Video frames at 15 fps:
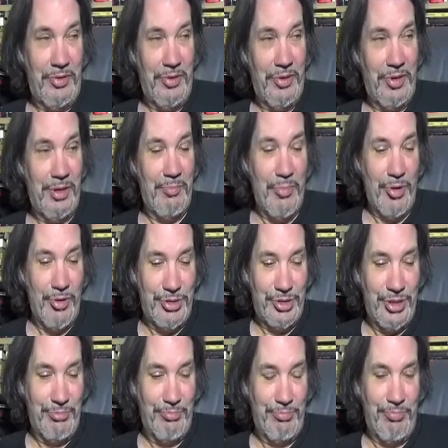
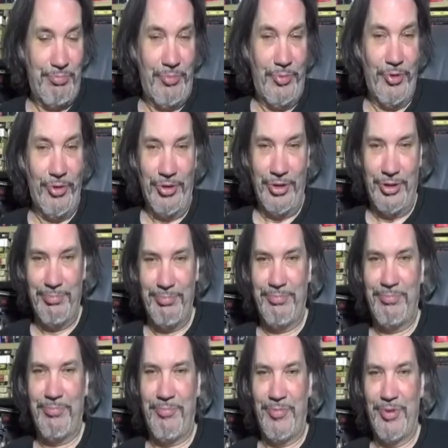emerging Nottingham
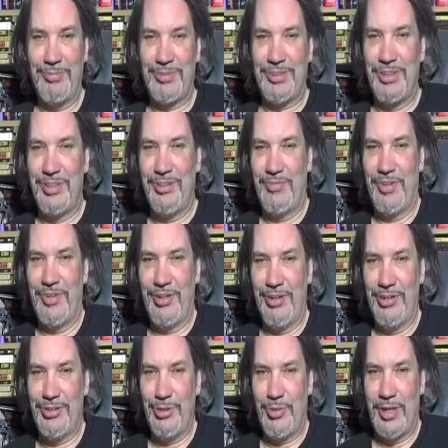film scene of the
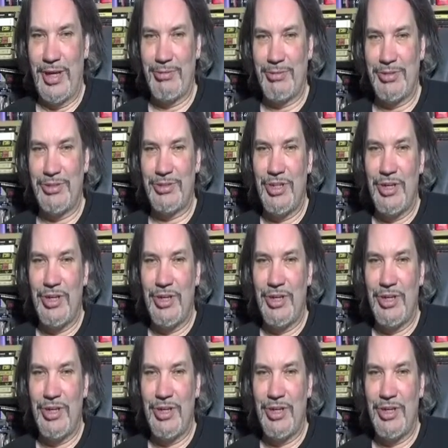early 2000s.